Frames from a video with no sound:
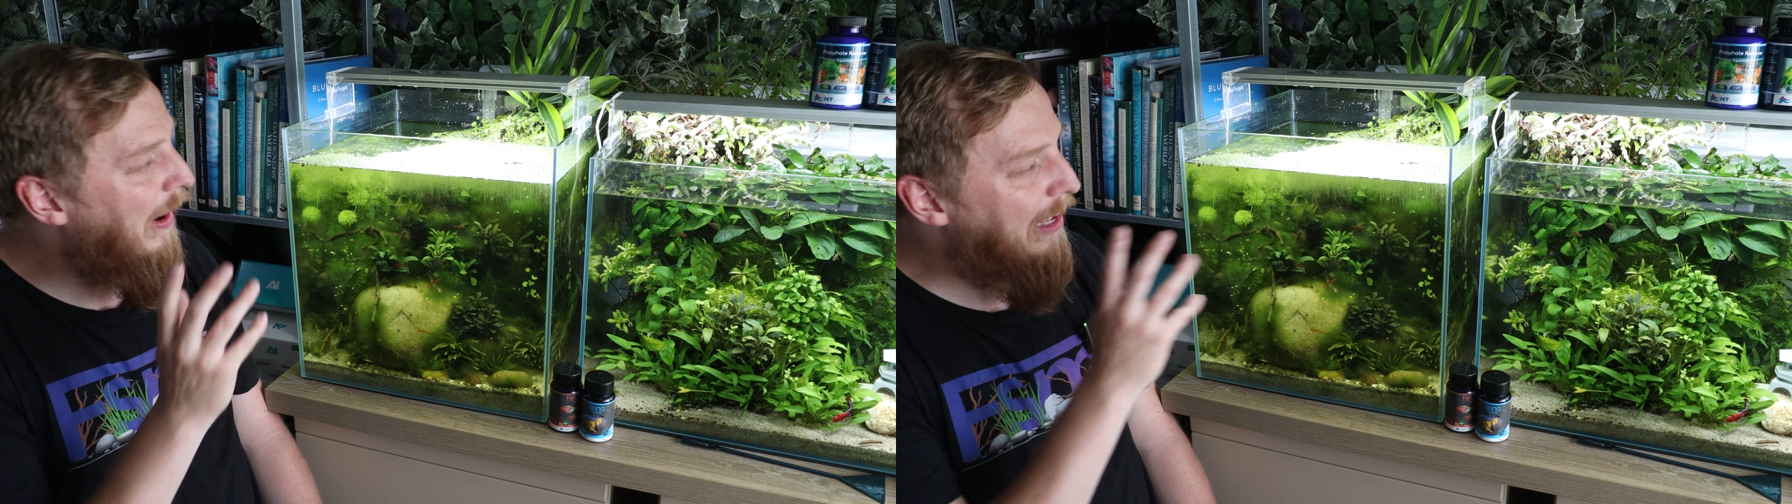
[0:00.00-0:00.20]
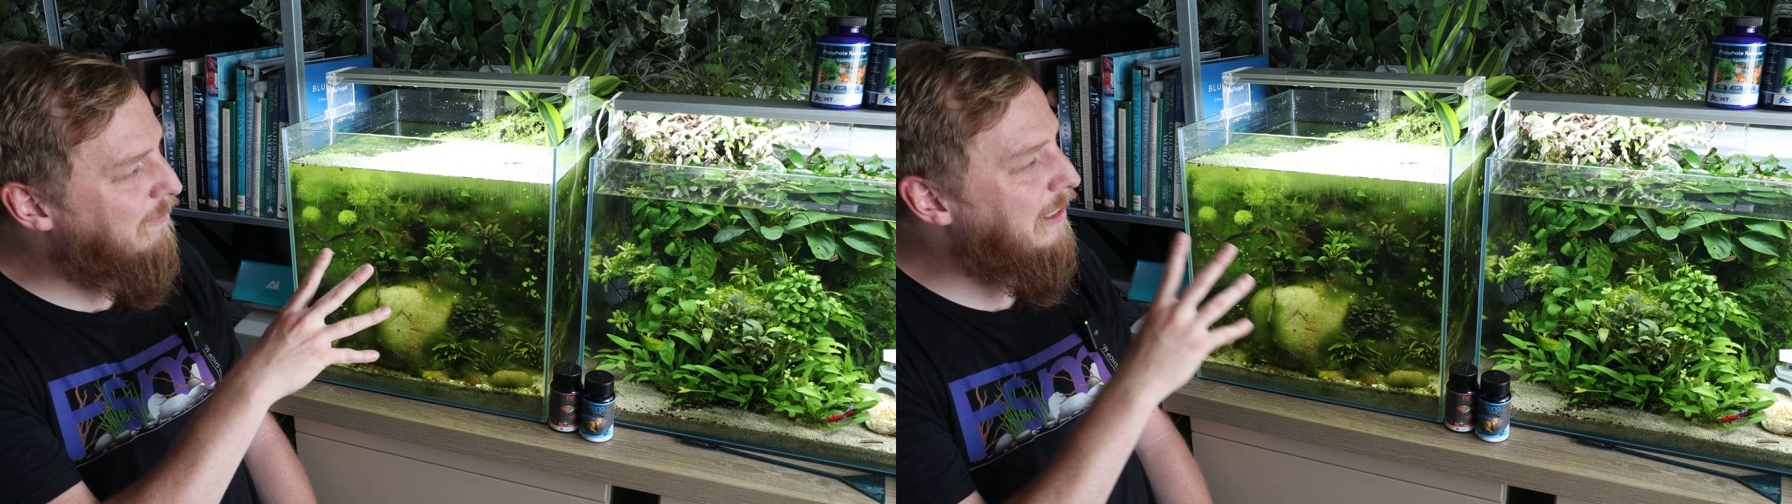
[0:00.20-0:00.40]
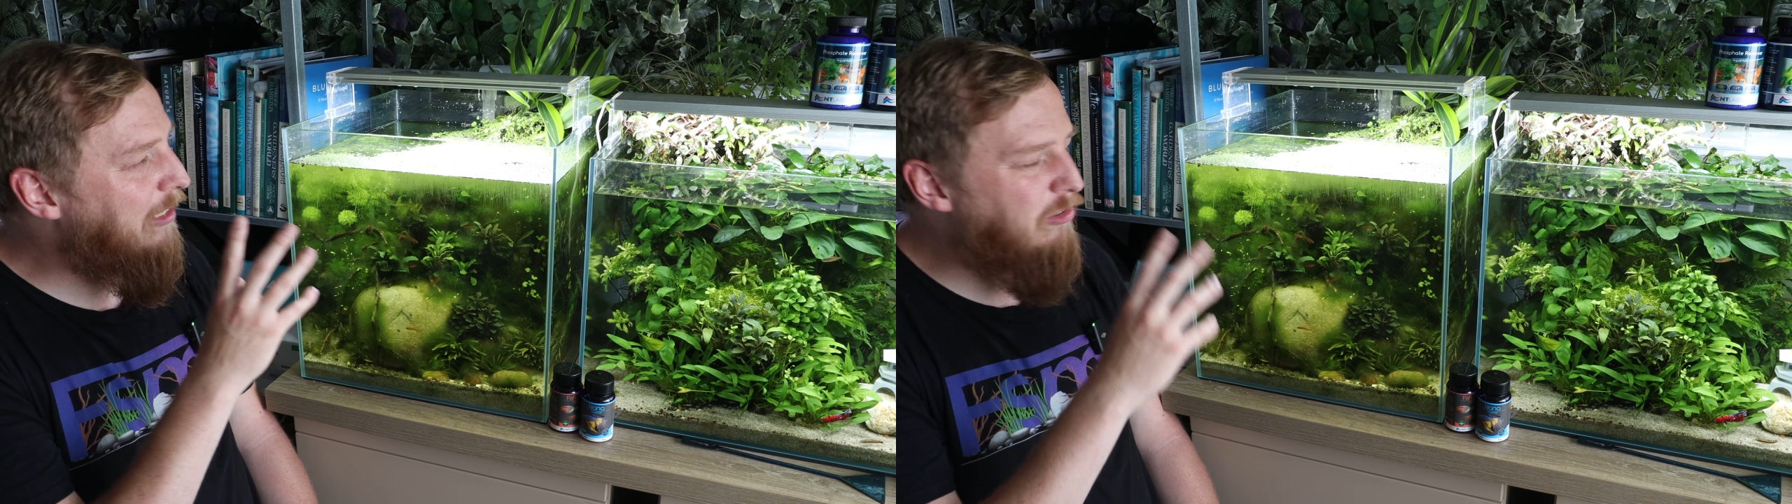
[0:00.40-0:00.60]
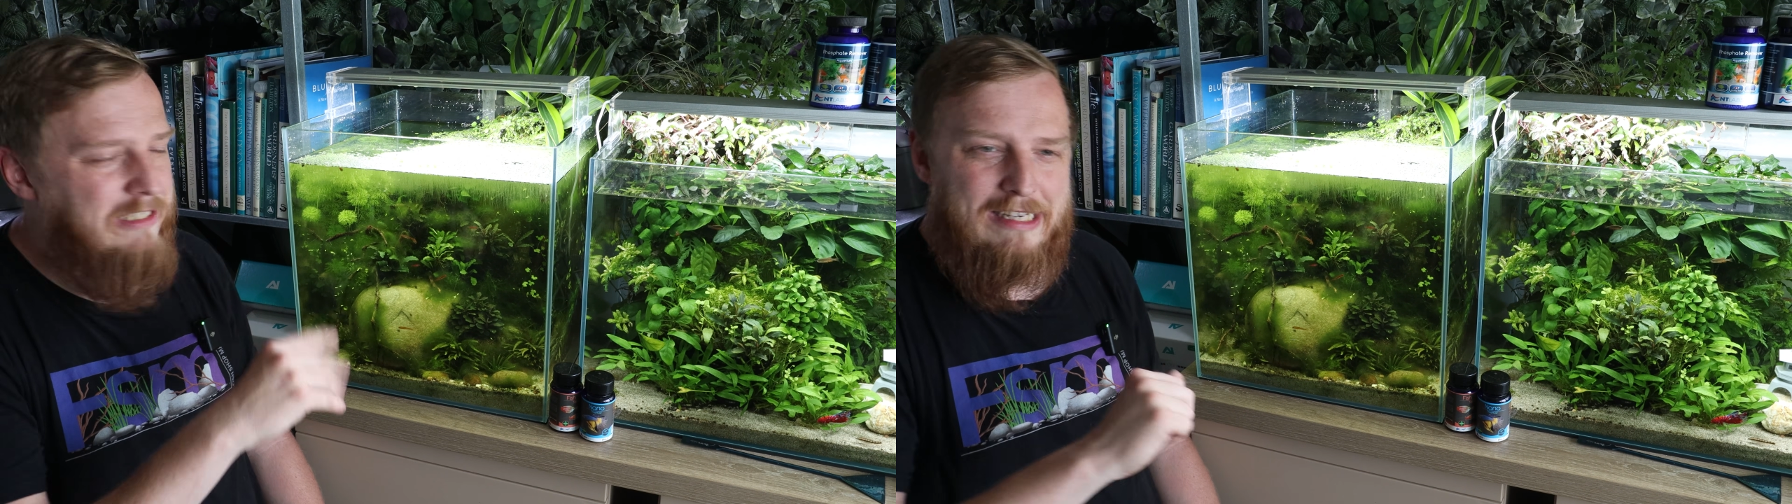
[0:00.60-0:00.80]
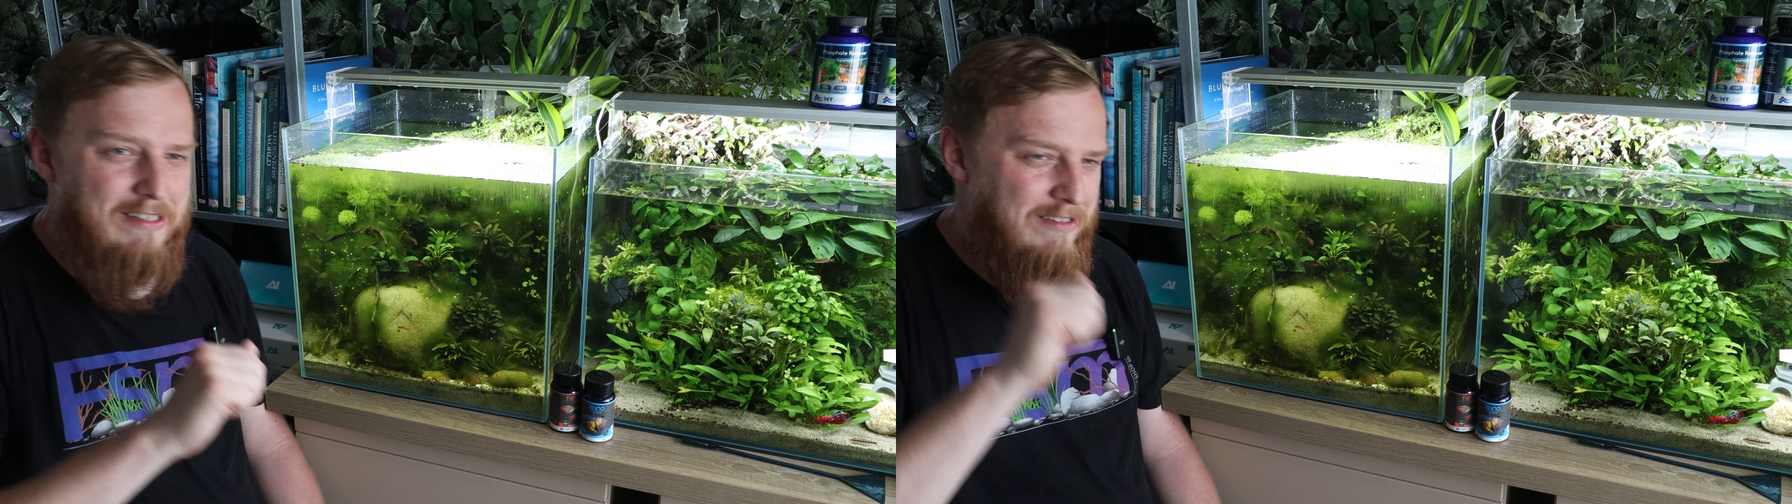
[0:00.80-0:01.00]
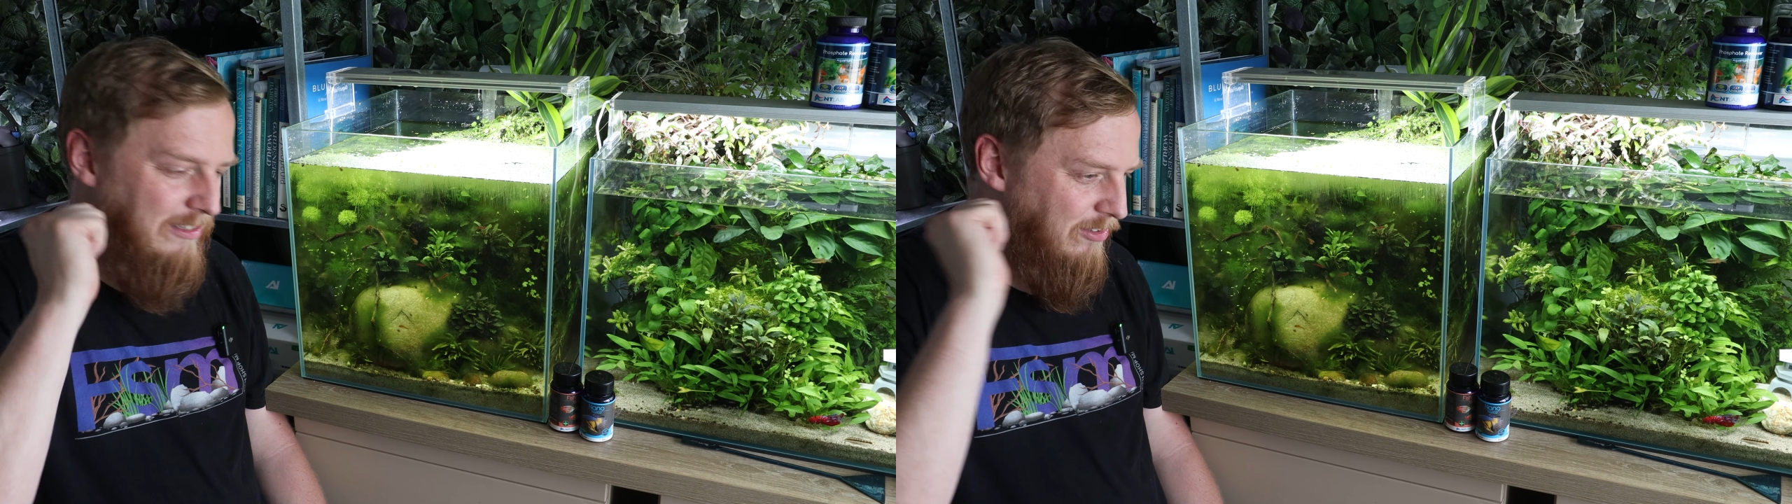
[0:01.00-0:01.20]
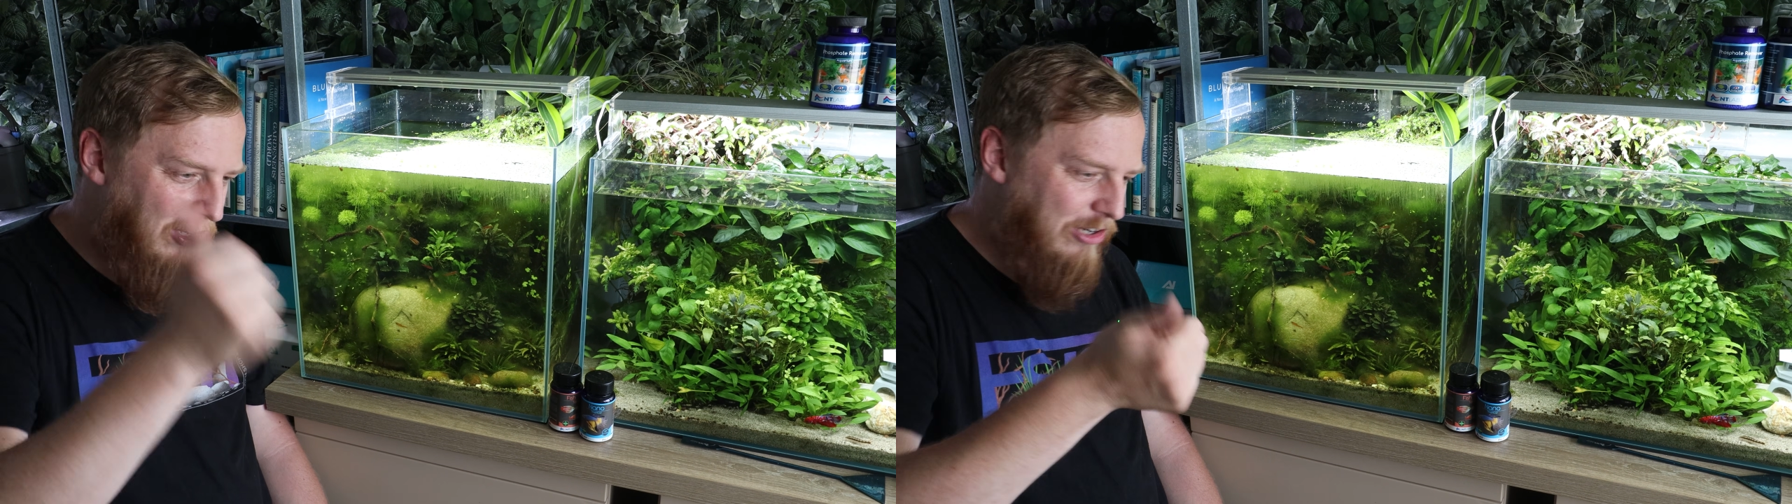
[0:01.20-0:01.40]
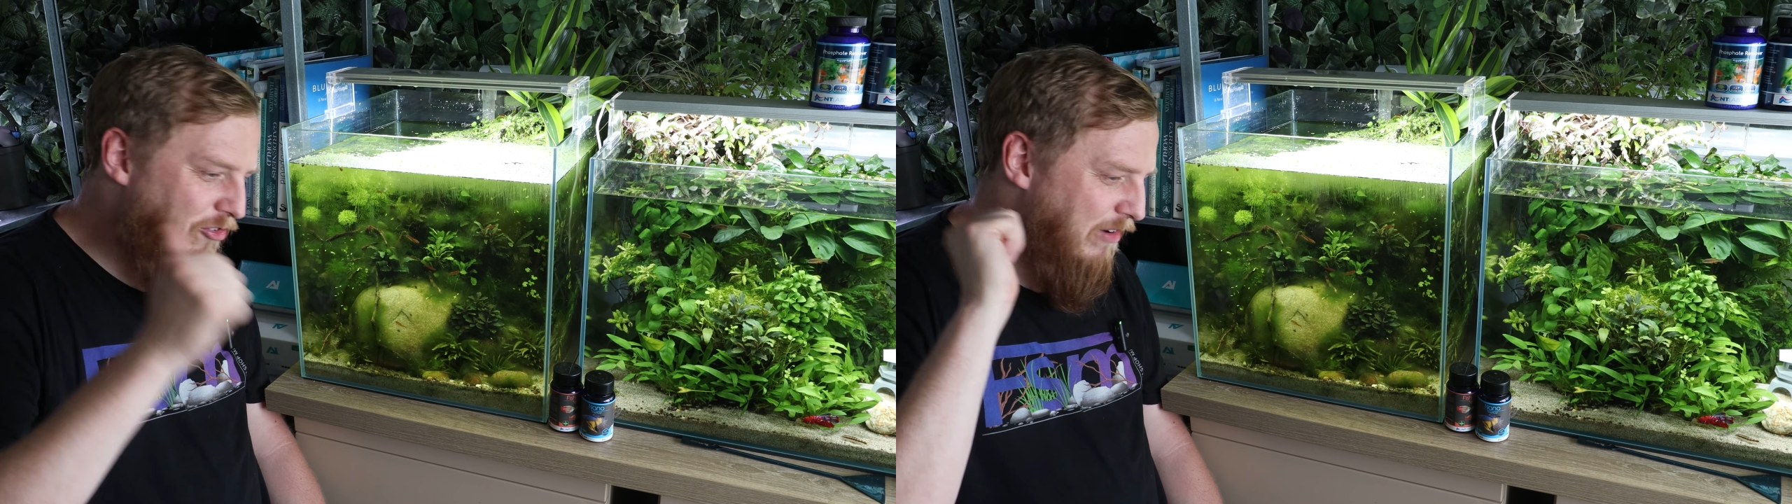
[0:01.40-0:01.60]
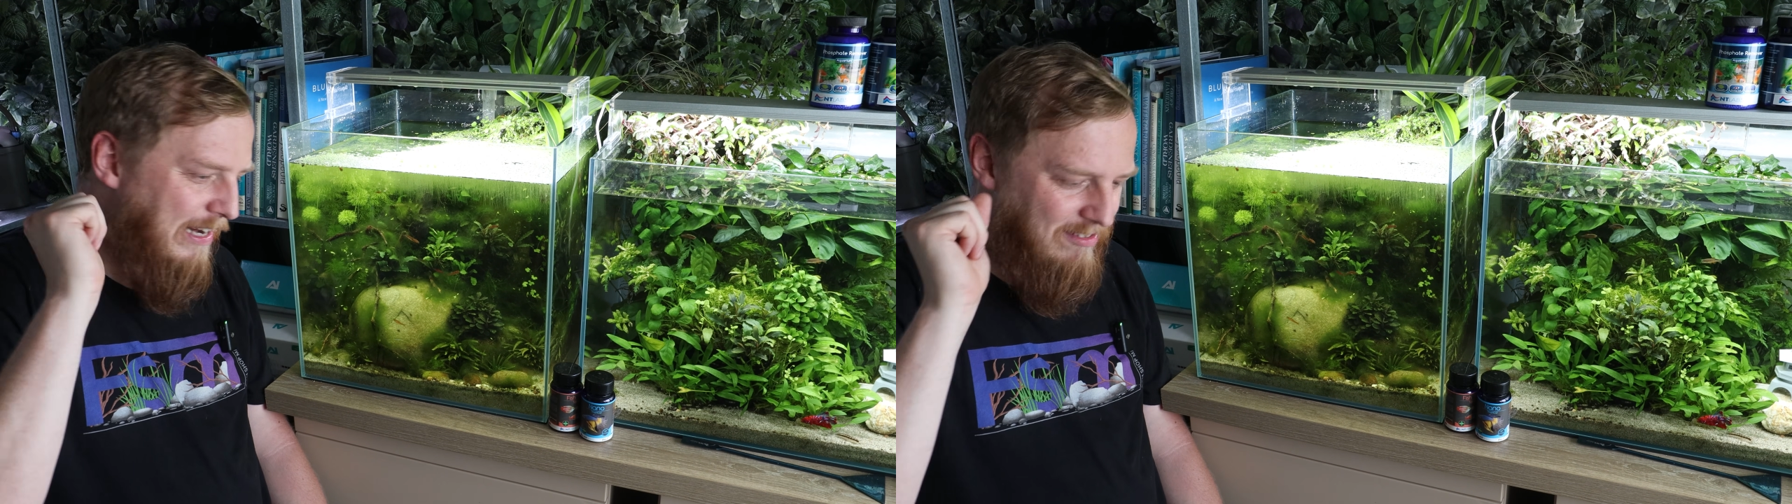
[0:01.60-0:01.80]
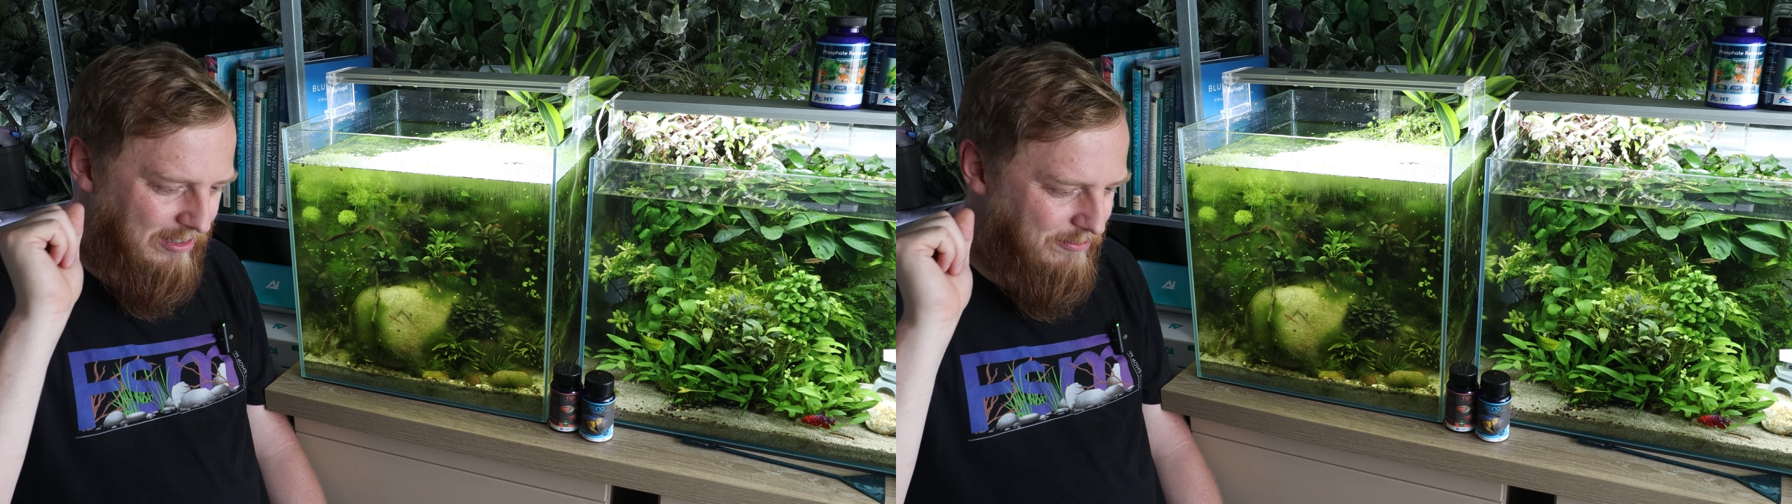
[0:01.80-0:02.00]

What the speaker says: I have literally tested nitrates,